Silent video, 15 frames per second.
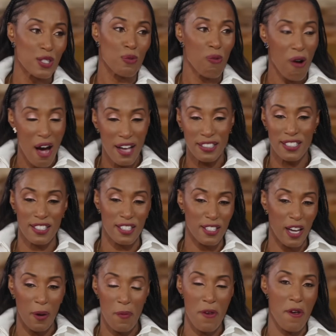has watched the
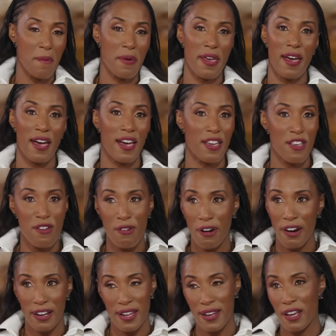W N B A, you
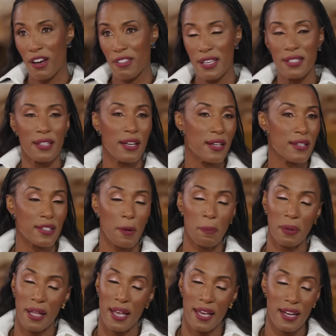already know these ladies are
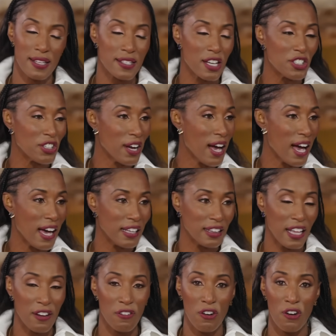playing at such a high
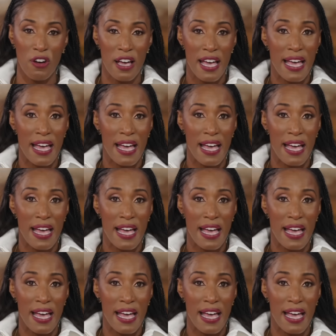level.